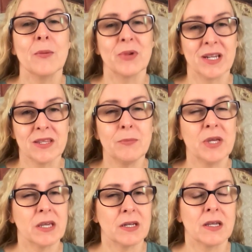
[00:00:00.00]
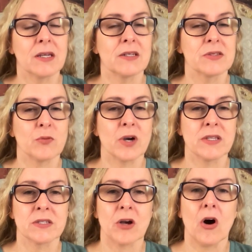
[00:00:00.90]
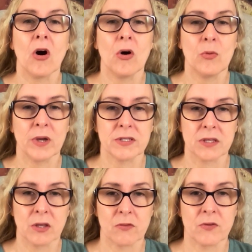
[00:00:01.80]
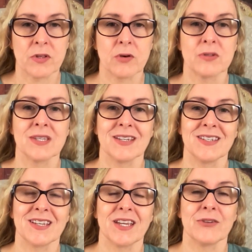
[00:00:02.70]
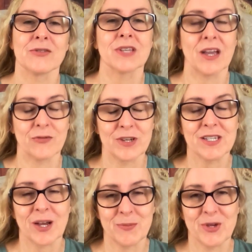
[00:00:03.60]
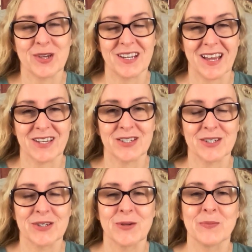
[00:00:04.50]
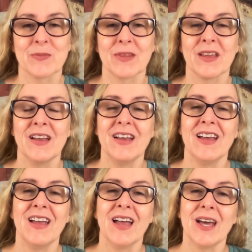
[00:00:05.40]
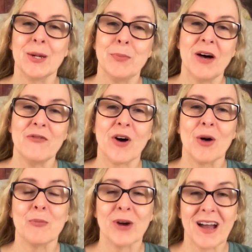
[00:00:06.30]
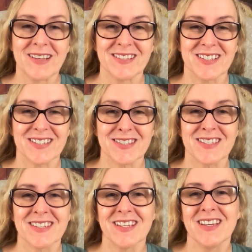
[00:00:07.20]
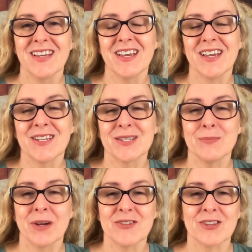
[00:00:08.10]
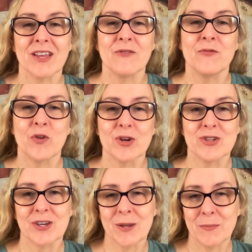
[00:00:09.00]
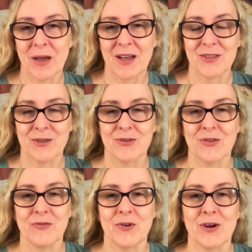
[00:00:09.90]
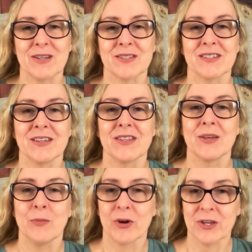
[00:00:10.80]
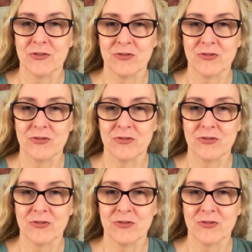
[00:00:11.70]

but in the beginning, it is wise to always look for those indicators every time you connect and above all, practice. It is much like forging a path through the forest. The more you